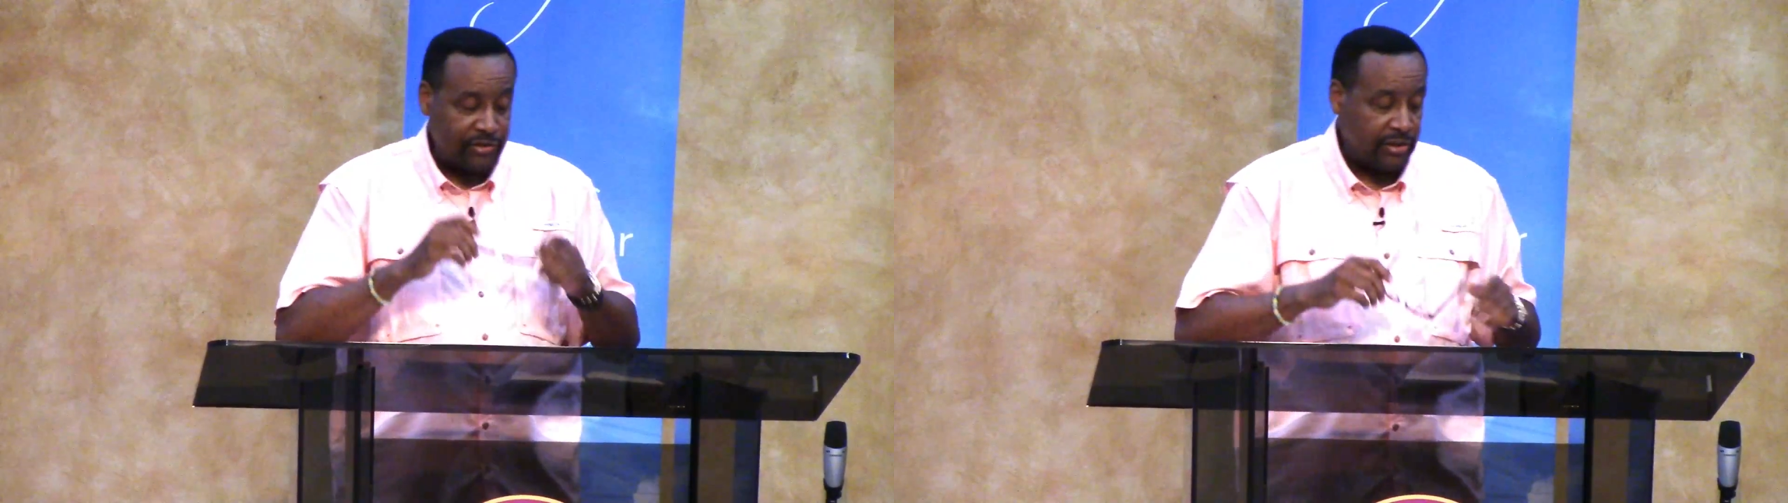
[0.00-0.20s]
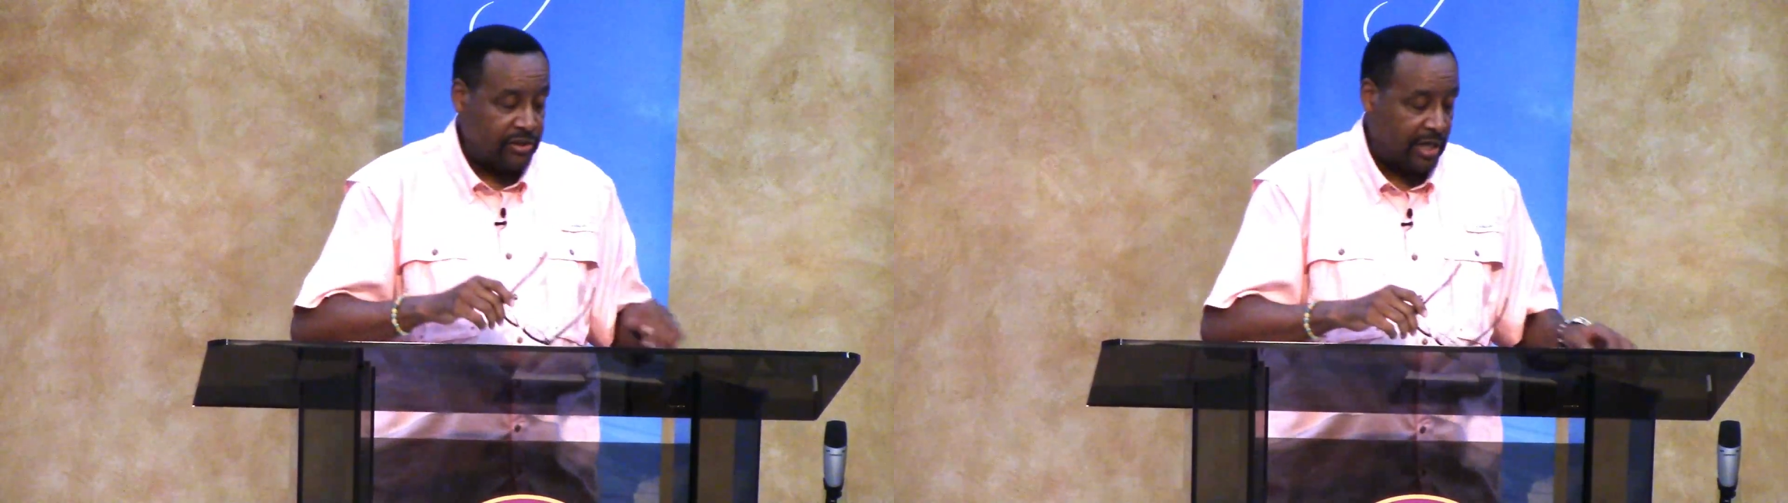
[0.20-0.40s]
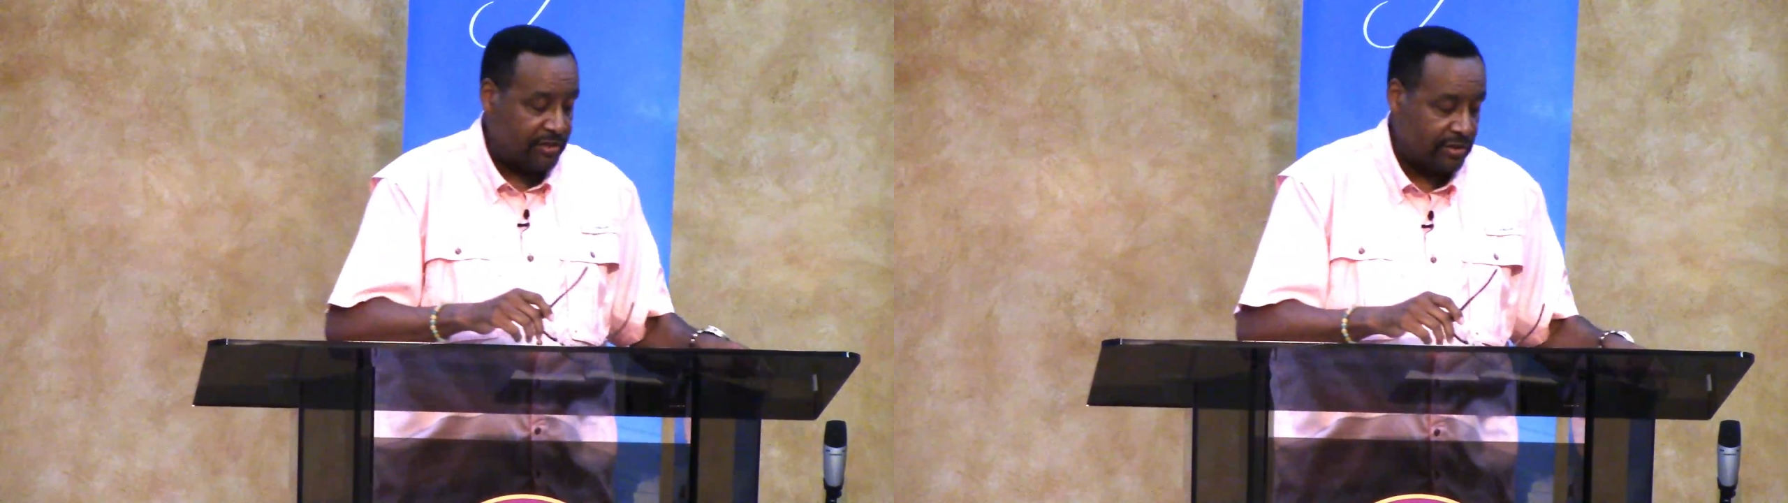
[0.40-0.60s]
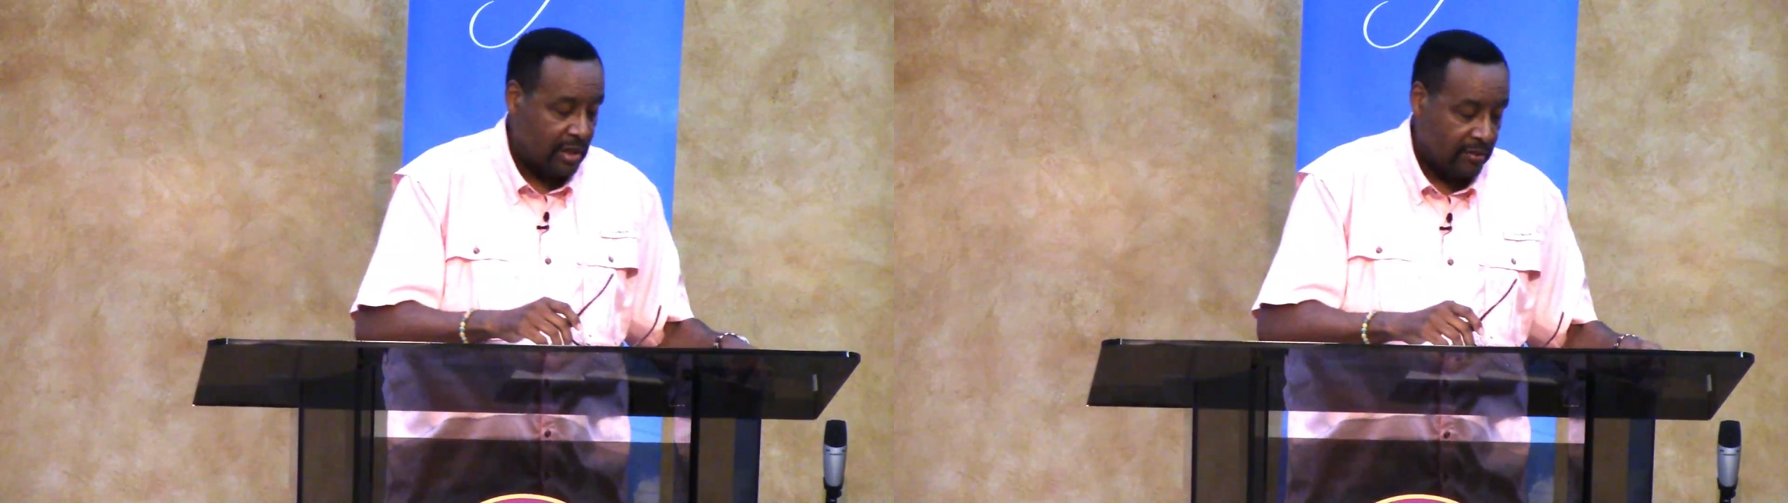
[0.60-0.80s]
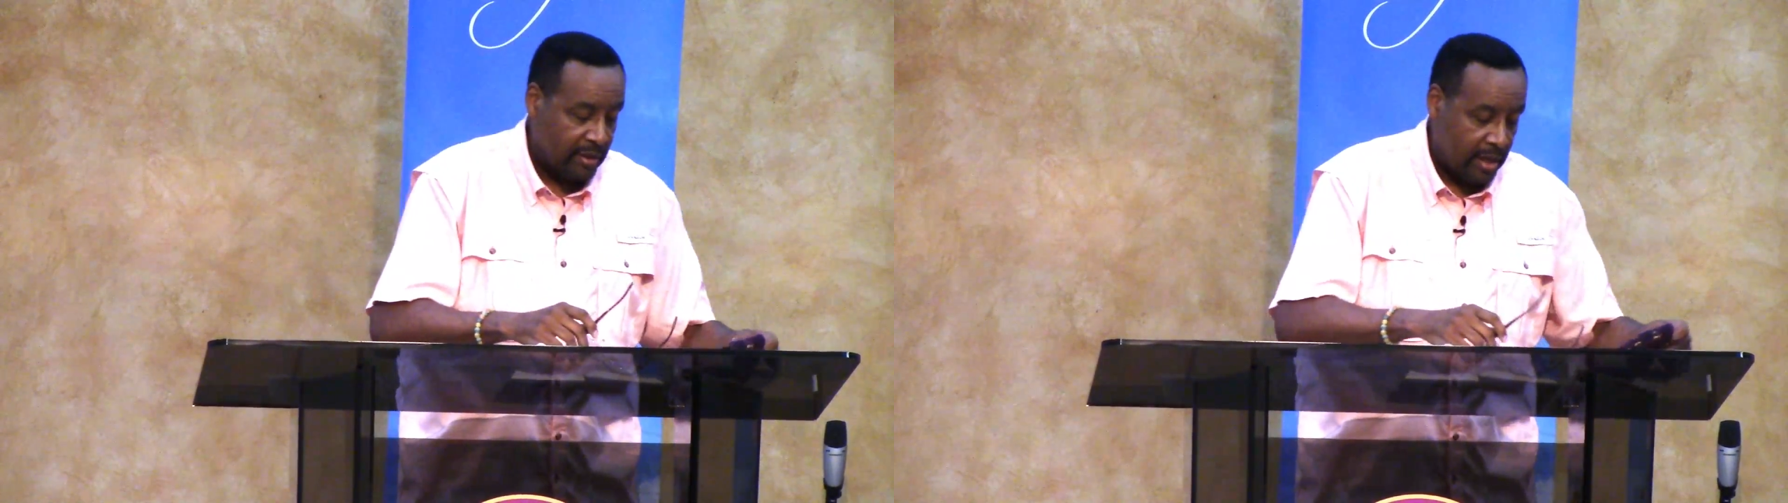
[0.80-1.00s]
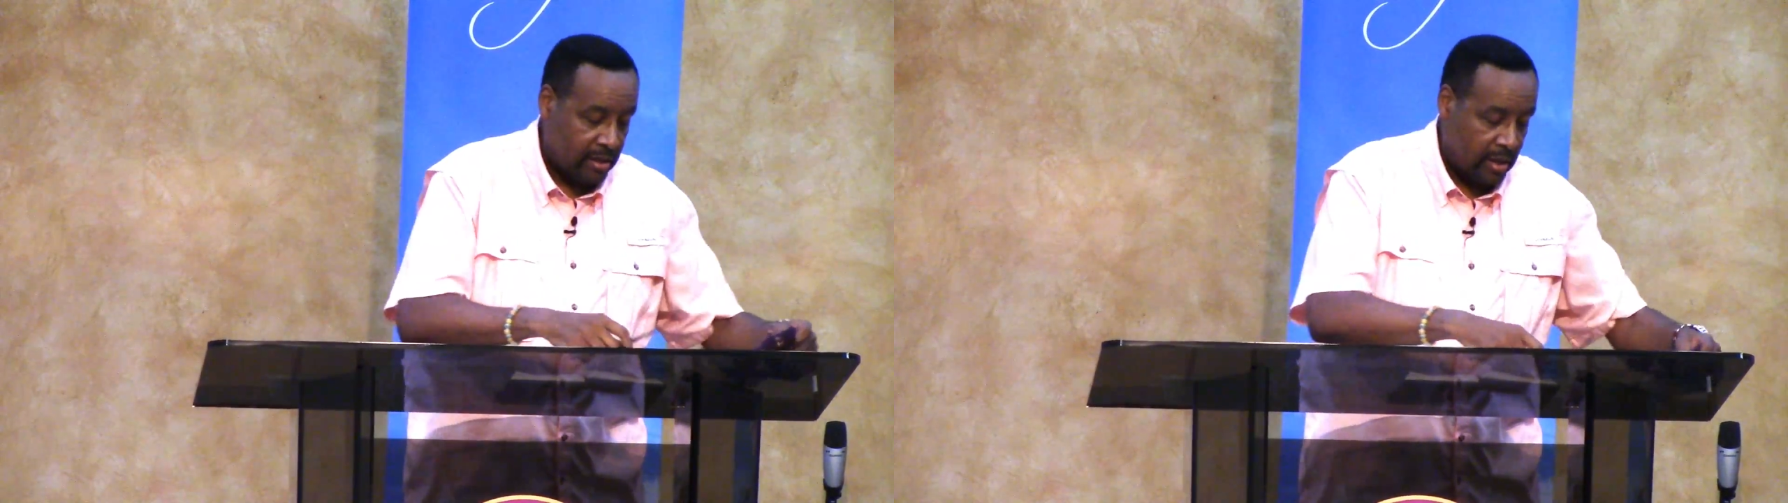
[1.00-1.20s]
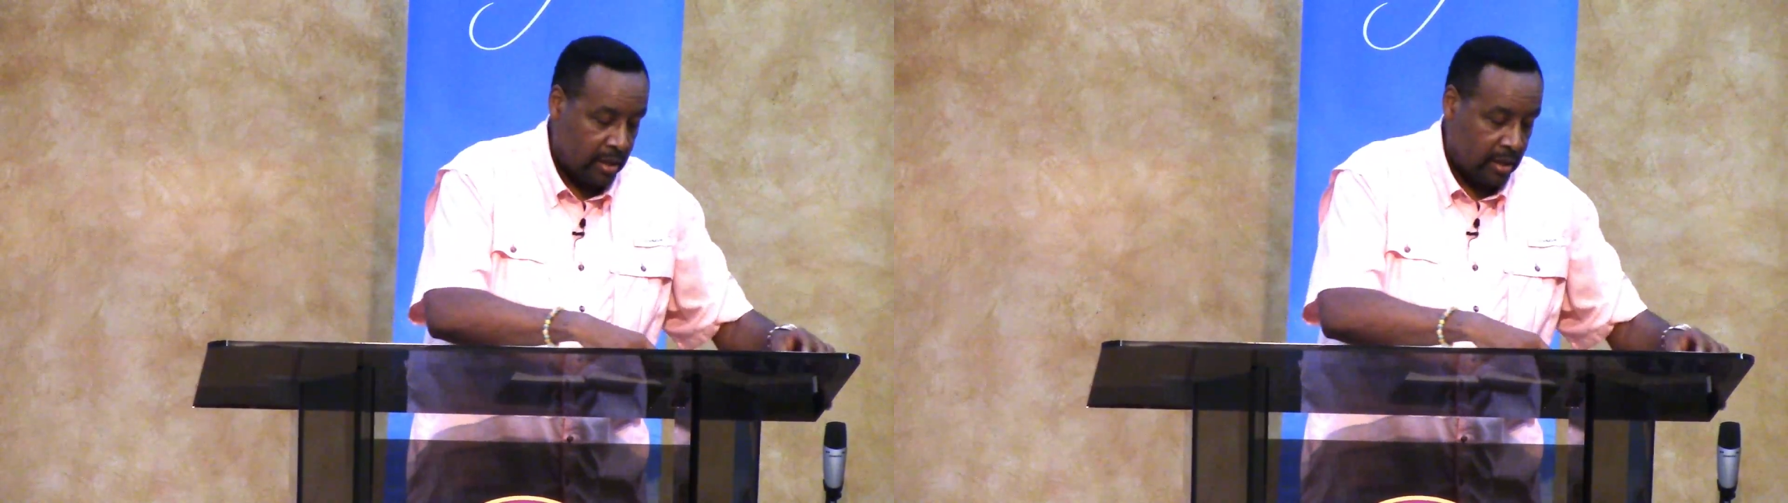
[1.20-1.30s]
suggest that,